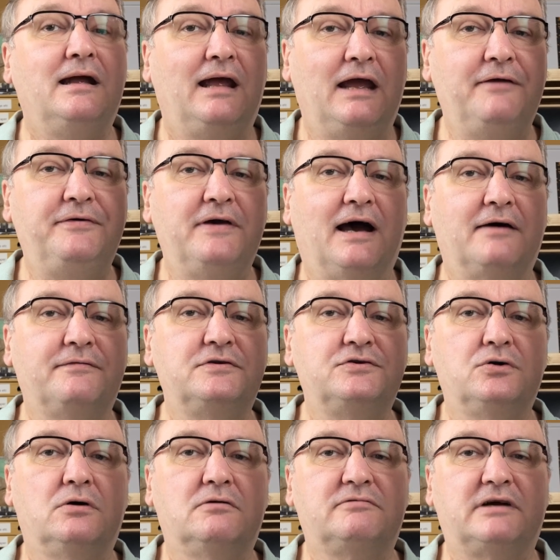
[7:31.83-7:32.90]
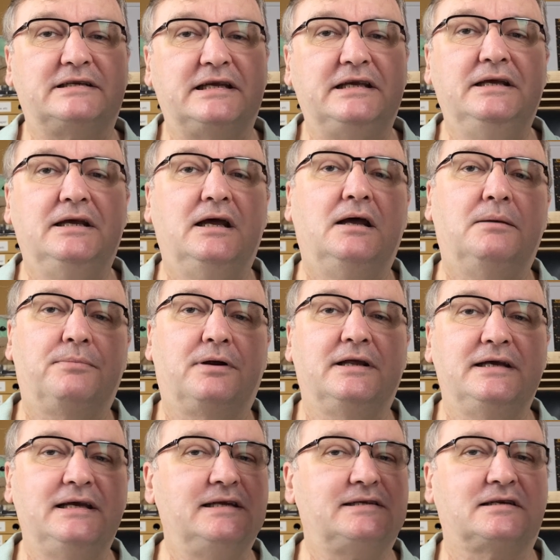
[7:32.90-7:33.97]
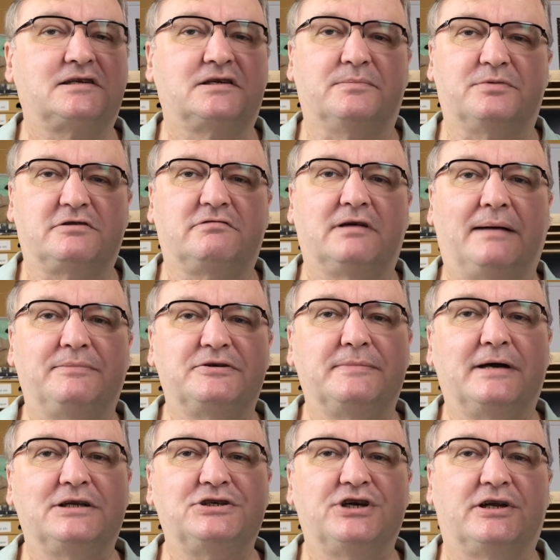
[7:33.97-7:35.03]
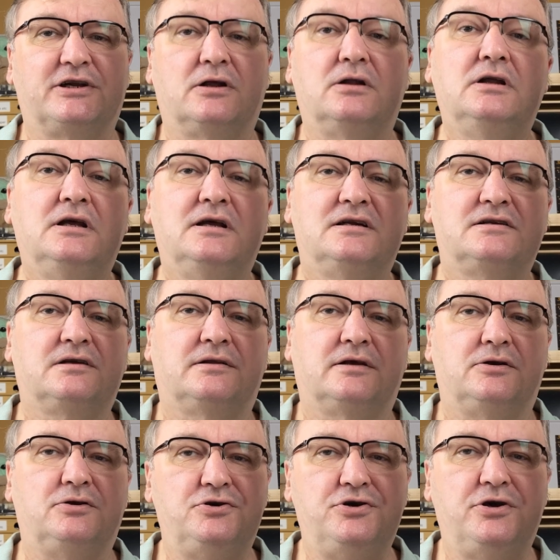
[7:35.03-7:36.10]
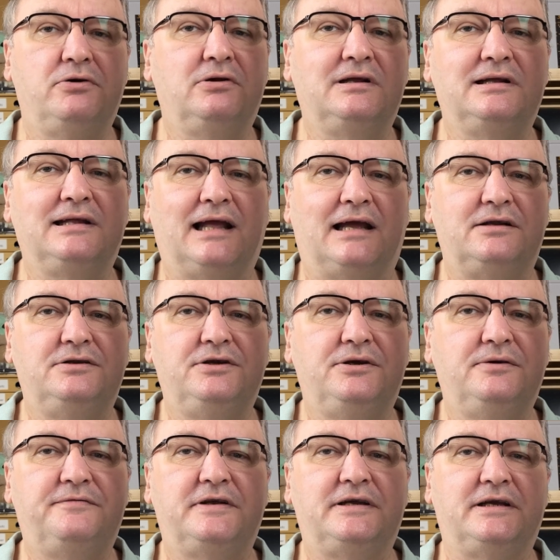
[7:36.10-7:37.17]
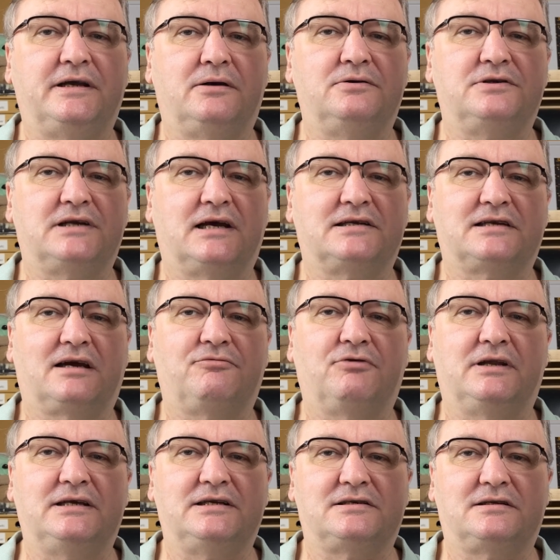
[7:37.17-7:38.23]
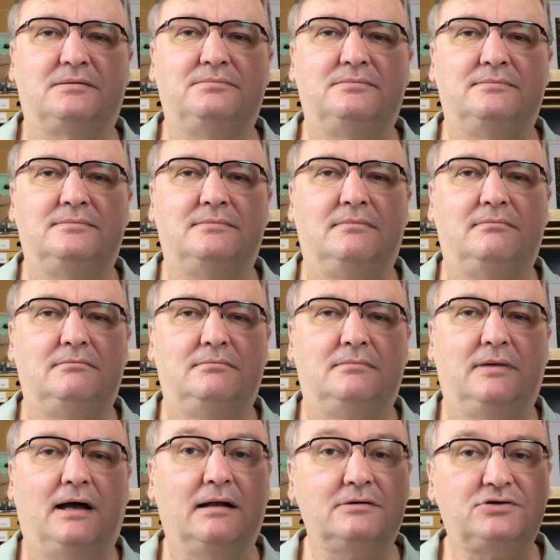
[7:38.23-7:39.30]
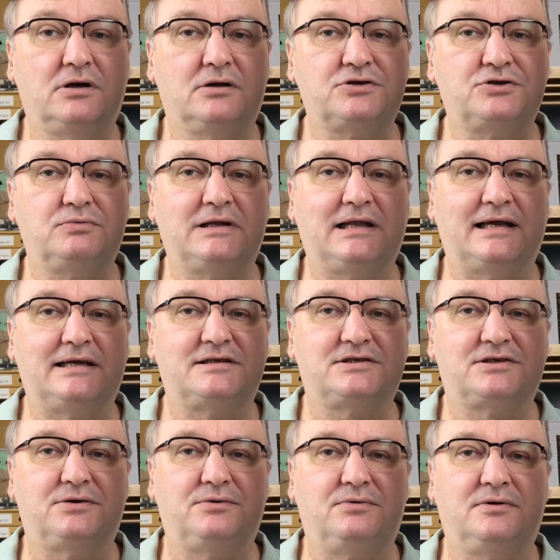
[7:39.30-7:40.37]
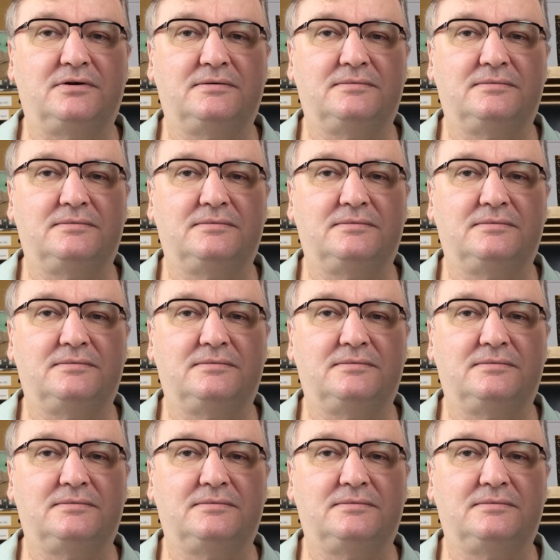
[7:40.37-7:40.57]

If you haven't already, please subscribe to my channel so that you can get new videos as I release them. I'll talk to you again soon.